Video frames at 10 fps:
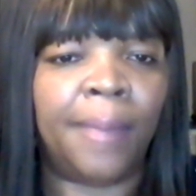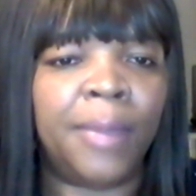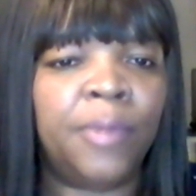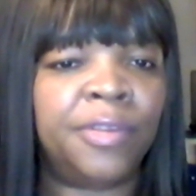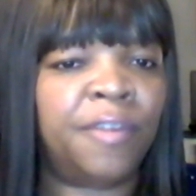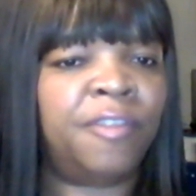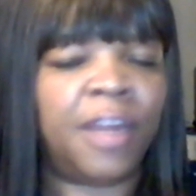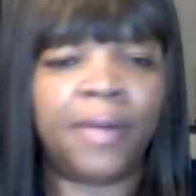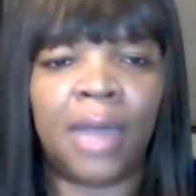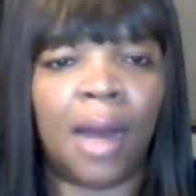It was a
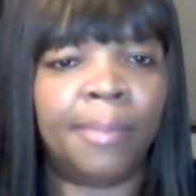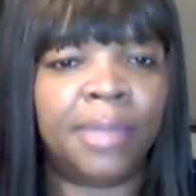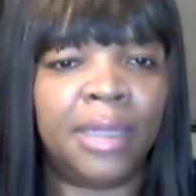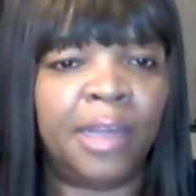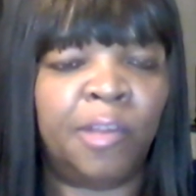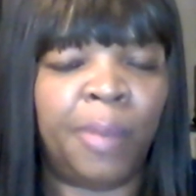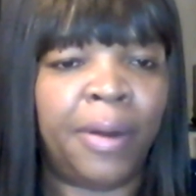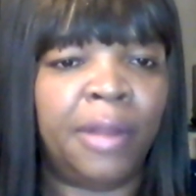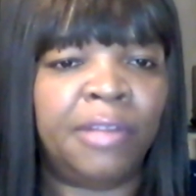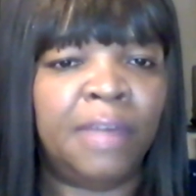very humbling experience.